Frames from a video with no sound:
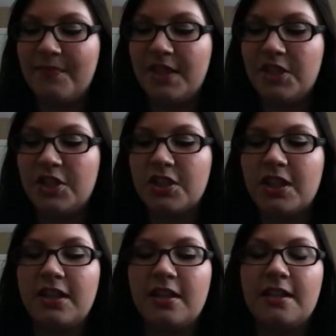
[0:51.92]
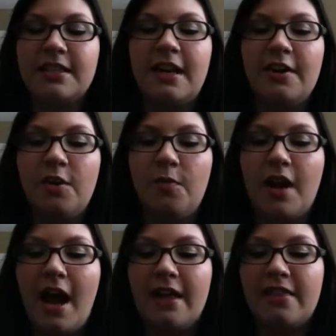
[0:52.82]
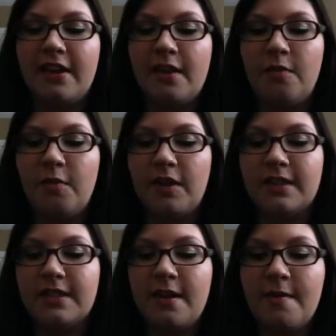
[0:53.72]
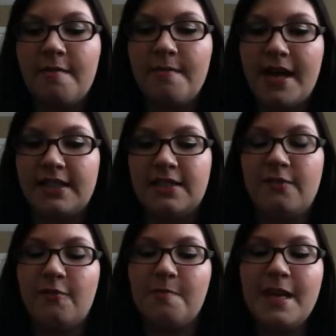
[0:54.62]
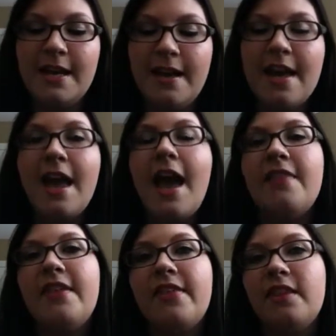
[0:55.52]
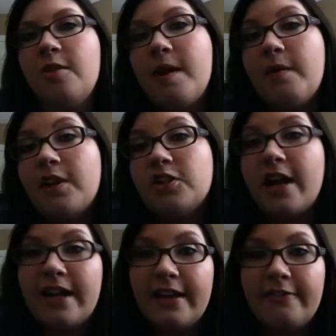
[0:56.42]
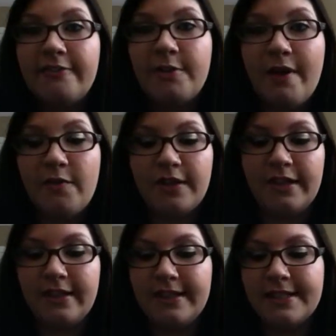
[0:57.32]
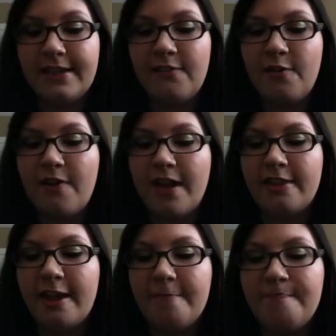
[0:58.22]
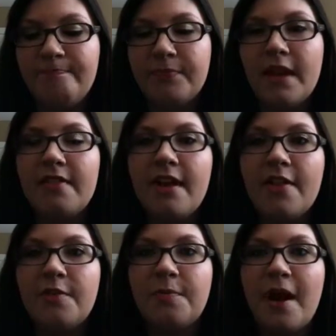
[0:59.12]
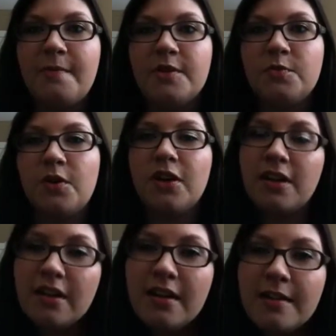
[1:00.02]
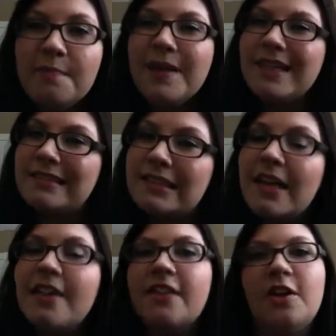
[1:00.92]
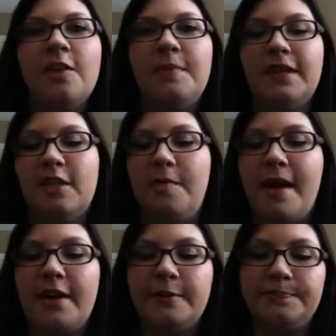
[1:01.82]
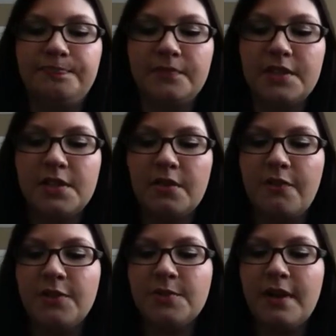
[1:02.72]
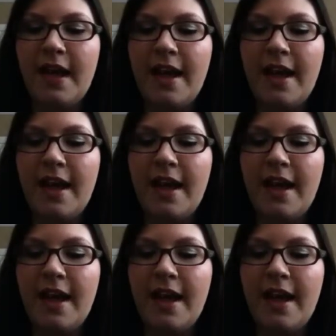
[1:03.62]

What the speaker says: this is just gonna tell you what I think works best for me, and then you might want to try it if you have oily lids, if you find that the other primers work good, but could be a little better. So the first one I